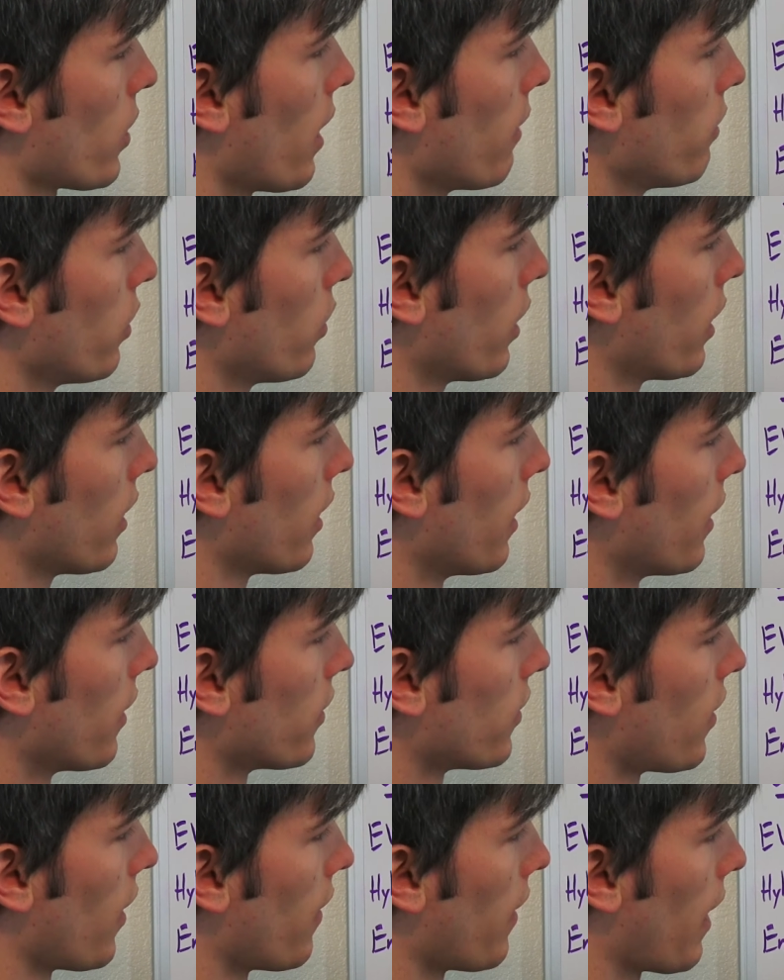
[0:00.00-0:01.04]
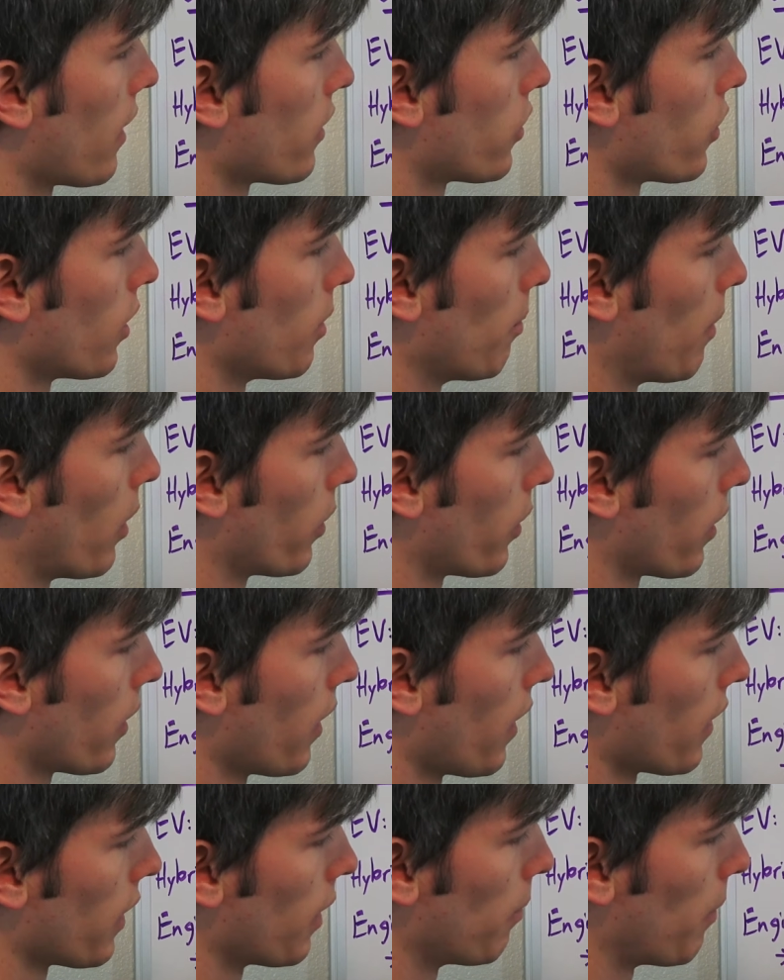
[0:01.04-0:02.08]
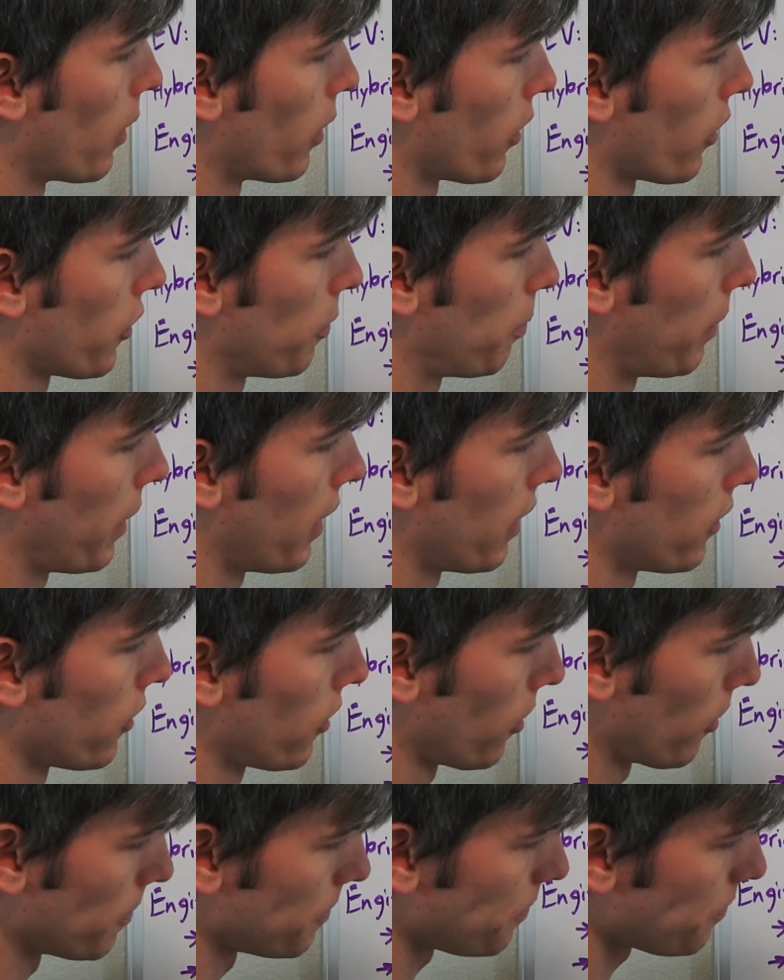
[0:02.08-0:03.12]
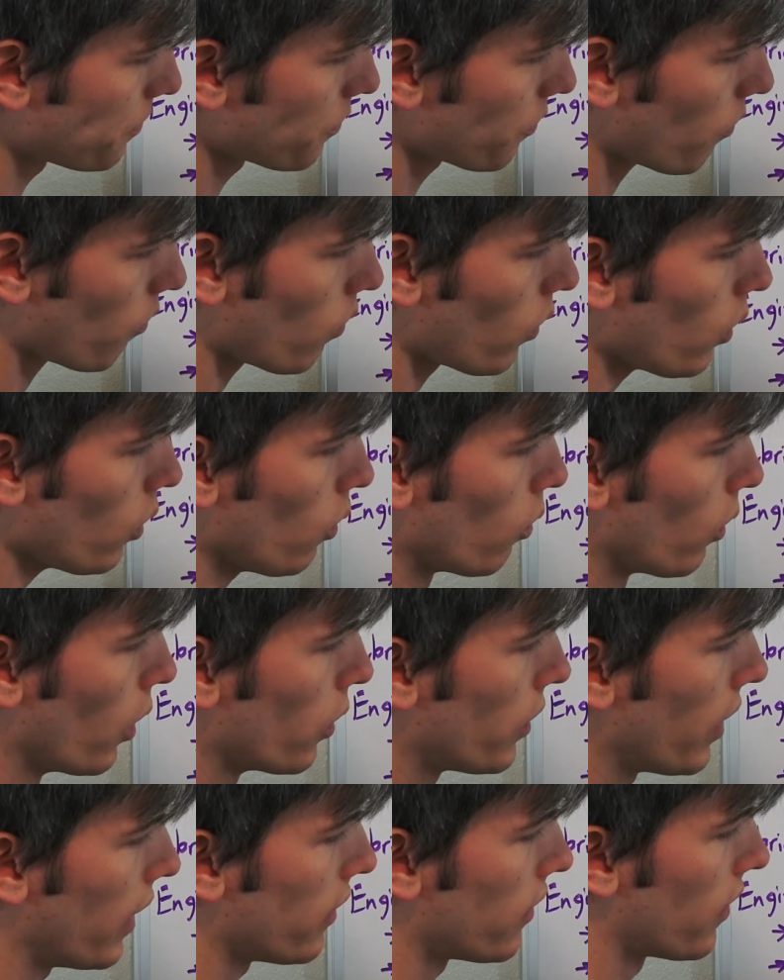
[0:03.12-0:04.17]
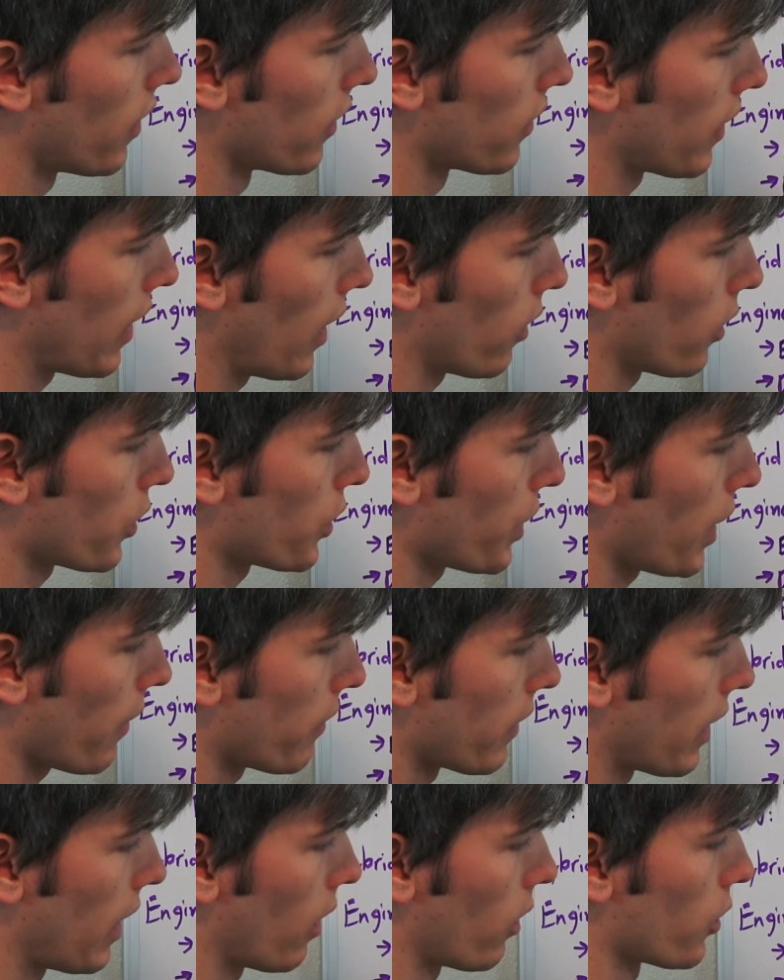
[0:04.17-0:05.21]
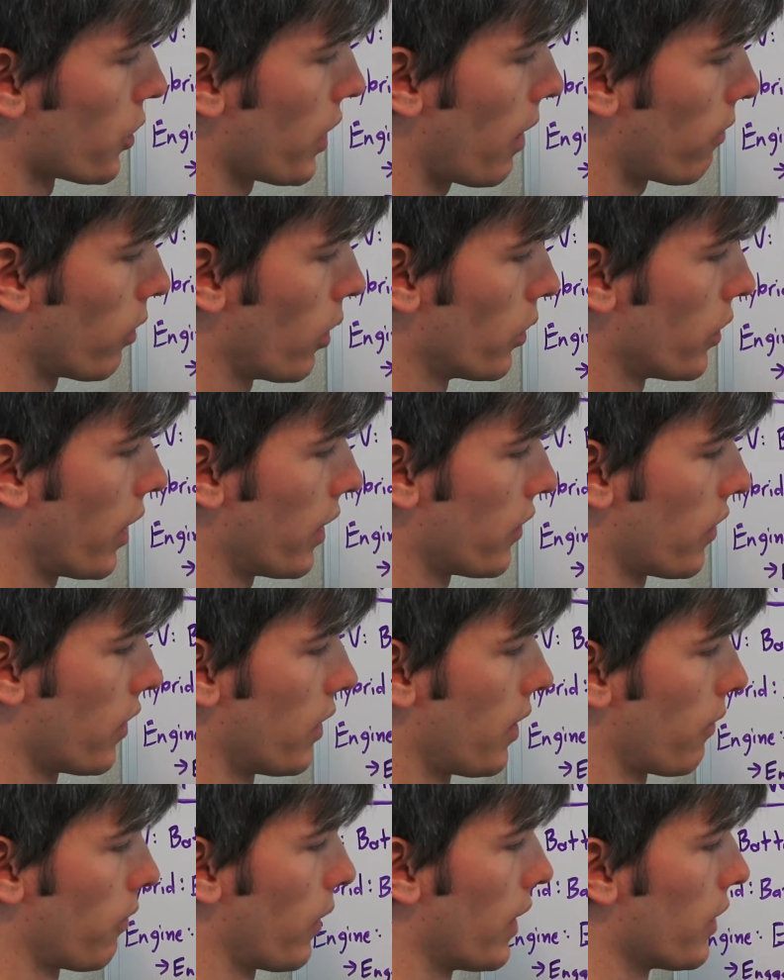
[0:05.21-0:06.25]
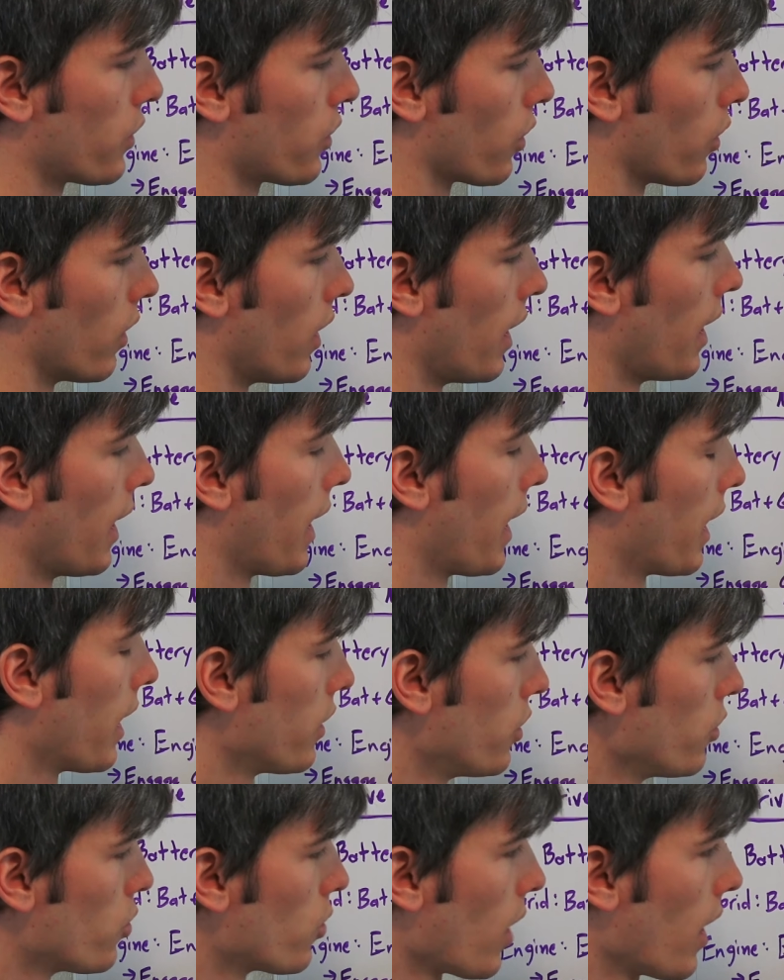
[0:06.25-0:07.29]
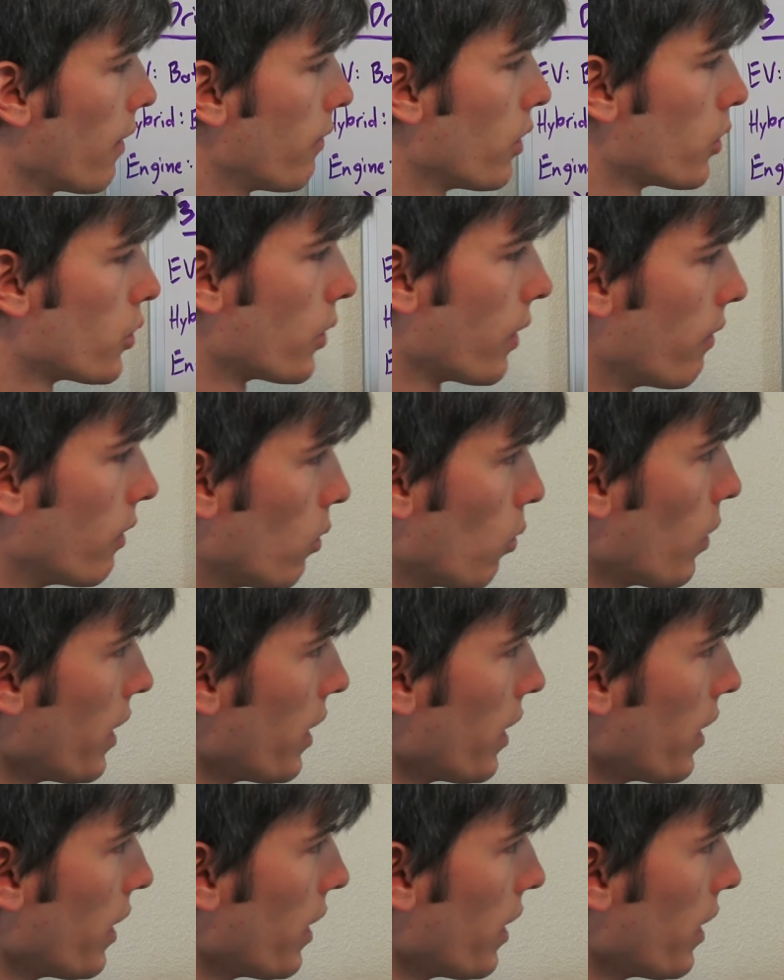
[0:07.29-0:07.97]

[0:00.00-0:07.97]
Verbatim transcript: drive unit, send that to the motor. The motor spins, rotates this countershaft, the countershaft rotates the differential, and you drive your driven